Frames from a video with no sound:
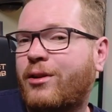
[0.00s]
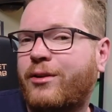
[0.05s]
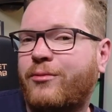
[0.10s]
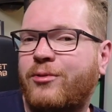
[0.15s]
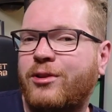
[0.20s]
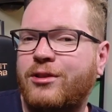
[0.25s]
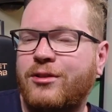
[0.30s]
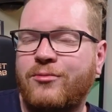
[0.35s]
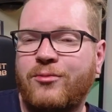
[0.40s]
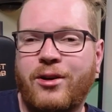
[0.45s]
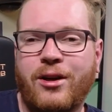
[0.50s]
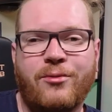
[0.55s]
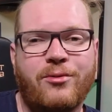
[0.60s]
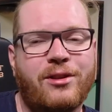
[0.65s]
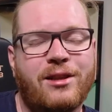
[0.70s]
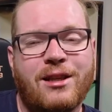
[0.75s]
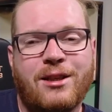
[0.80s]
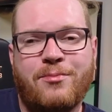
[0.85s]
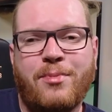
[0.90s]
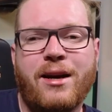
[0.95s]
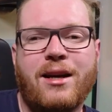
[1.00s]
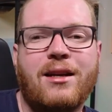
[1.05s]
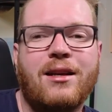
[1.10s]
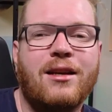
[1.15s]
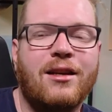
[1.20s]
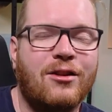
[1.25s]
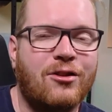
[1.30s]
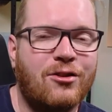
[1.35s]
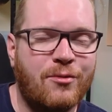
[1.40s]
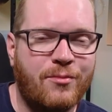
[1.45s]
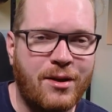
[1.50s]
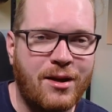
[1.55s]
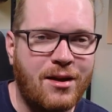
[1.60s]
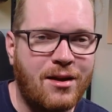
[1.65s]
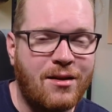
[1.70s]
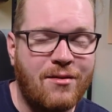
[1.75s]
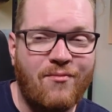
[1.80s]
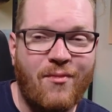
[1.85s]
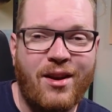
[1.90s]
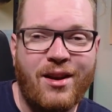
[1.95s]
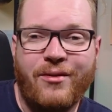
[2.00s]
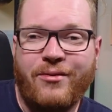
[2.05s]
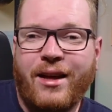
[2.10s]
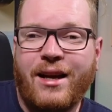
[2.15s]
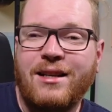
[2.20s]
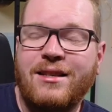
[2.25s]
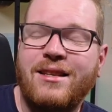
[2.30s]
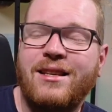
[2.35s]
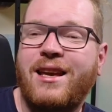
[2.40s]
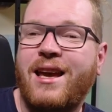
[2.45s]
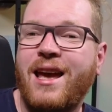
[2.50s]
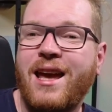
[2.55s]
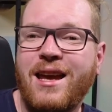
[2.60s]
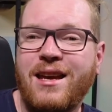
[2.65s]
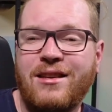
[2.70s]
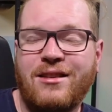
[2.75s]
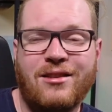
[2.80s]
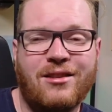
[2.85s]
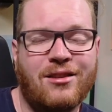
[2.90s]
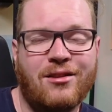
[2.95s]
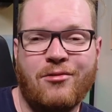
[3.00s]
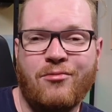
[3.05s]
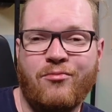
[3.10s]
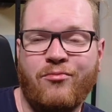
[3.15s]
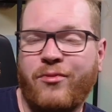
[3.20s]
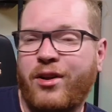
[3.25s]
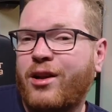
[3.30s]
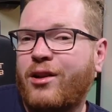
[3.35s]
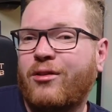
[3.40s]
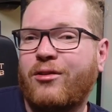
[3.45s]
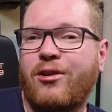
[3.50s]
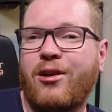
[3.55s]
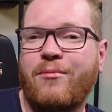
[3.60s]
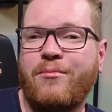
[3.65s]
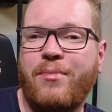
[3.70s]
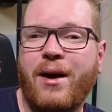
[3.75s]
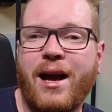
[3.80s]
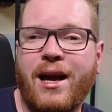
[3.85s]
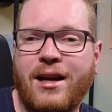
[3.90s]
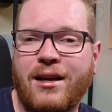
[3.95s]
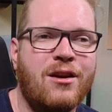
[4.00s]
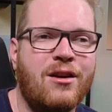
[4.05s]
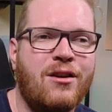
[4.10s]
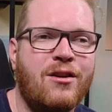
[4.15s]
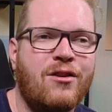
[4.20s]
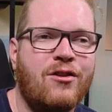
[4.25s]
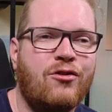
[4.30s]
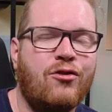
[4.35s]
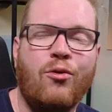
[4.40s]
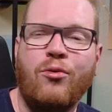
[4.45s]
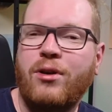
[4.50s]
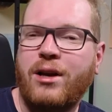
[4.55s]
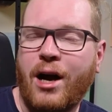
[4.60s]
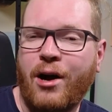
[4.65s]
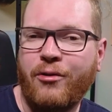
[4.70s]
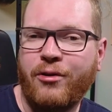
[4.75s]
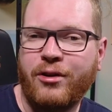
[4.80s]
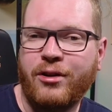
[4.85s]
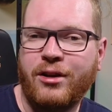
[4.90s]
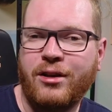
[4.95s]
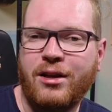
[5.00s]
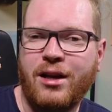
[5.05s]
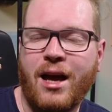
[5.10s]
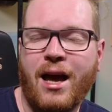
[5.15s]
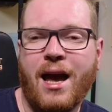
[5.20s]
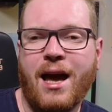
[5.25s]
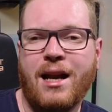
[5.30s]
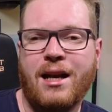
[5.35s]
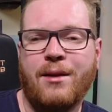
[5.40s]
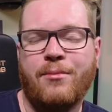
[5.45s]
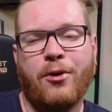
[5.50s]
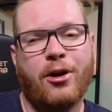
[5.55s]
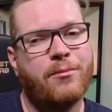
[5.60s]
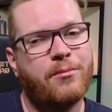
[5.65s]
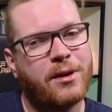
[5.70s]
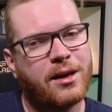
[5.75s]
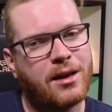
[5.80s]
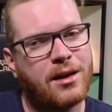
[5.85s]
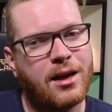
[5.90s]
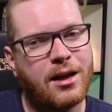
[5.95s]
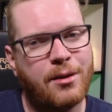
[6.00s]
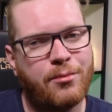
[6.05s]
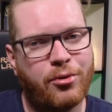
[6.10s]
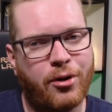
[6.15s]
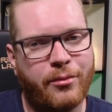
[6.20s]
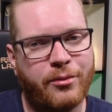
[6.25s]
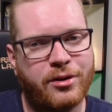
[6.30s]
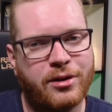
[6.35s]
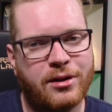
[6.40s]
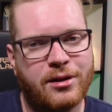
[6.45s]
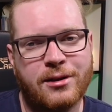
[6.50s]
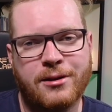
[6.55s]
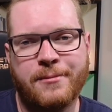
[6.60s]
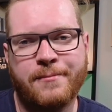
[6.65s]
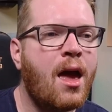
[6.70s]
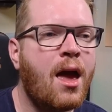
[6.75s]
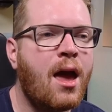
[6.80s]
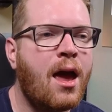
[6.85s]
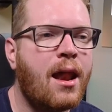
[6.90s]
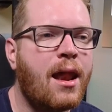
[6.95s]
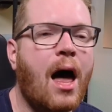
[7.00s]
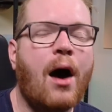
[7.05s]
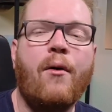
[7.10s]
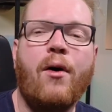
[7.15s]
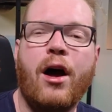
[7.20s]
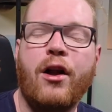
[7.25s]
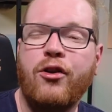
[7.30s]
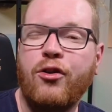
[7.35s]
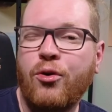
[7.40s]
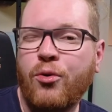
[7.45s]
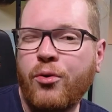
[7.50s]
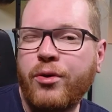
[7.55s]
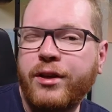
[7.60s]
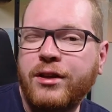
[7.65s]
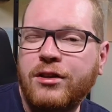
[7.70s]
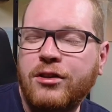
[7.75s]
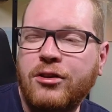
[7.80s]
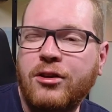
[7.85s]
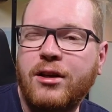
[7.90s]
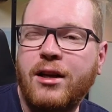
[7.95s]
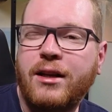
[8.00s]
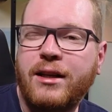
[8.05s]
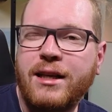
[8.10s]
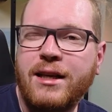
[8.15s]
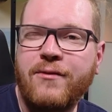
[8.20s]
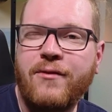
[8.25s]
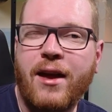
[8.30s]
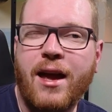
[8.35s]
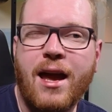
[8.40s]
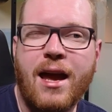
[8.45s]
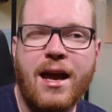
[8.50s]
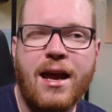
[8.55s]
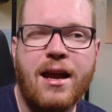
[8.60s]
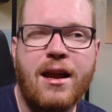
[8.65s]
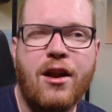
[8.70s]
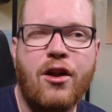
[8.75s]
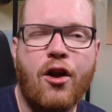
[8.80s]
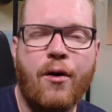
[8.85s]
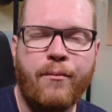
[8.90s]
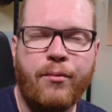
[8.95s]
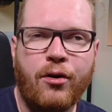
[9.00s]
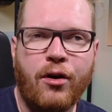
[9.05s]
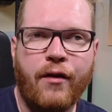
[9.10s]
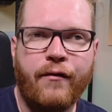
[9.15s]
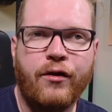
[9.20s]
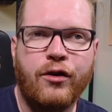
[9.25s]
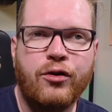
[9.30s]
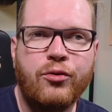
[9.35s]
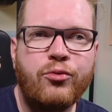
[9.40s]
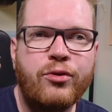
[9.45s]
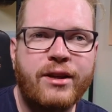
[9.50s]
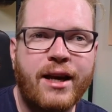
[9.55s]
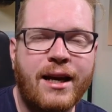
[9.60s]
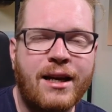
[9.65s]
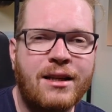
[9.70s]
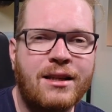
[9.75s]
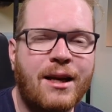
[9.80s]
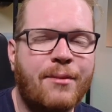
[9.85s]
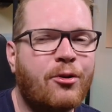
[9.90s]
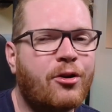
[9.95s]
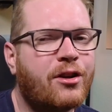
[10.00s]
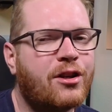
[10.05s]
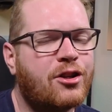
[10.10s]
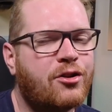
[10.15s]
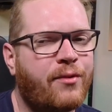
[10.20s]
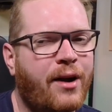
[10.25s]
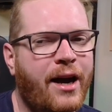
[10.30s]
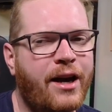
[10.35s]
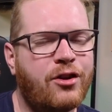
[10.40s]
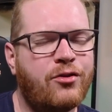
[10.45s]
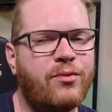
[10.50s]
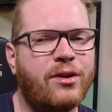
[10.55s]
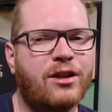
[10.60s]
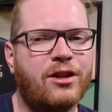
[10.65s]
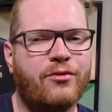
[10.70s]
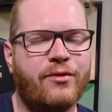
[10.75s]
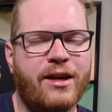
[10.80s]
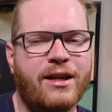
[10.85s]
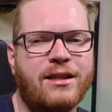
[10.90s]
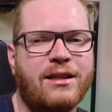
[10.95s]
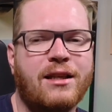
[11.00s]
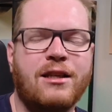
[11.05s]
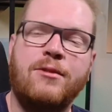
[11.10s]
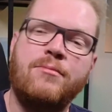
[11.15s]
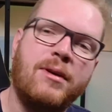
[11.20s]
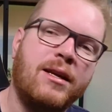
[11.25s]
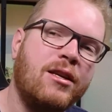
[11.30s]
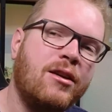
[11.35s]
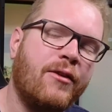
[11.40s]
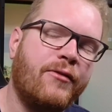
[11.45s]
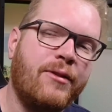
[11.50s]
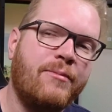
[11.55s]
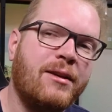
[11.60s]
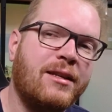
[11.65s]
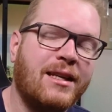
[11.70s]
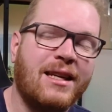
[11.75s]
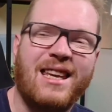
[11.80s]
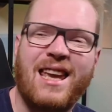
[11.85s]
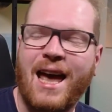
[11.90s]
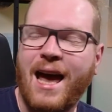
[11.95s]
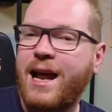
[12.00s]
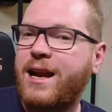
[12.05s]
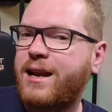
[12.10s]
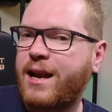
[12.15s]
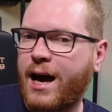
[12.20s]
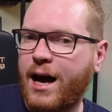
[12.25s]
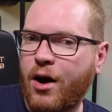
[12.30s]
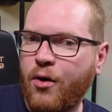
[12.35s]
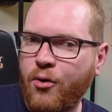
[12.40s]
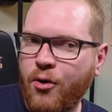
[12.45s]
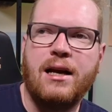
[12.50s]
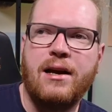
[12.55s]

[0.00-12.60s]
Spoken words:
It wasn't what I was expecting it to be. And if that's the case, then I'll come back. Don't count on it, and I'm not making any promises. Now, I know this is going to leave a number of loose ends. I'm going to try to address as many of them as I can now.